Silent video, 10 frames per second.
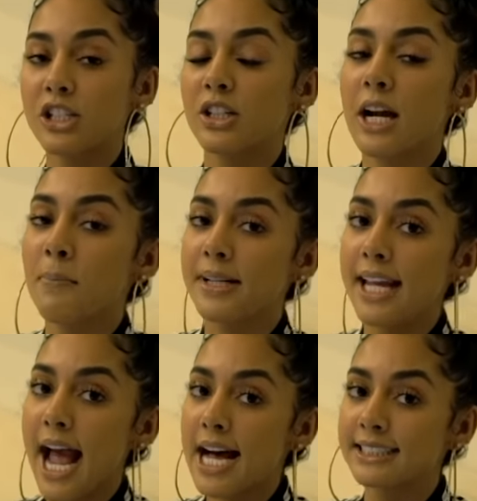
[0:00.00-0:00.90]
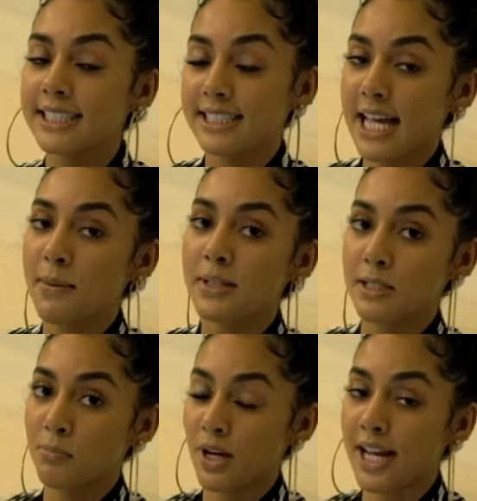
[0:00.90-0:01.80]
your company as an
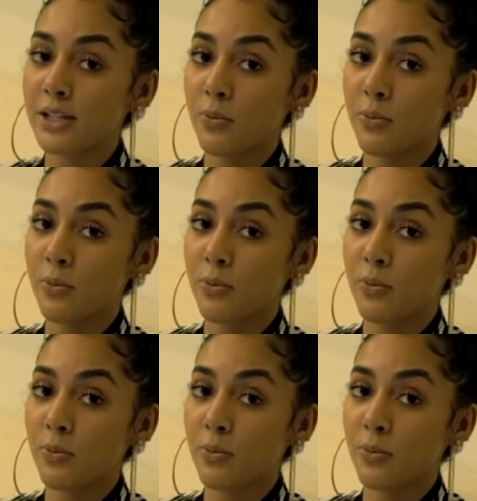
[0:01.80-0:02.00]
established brand,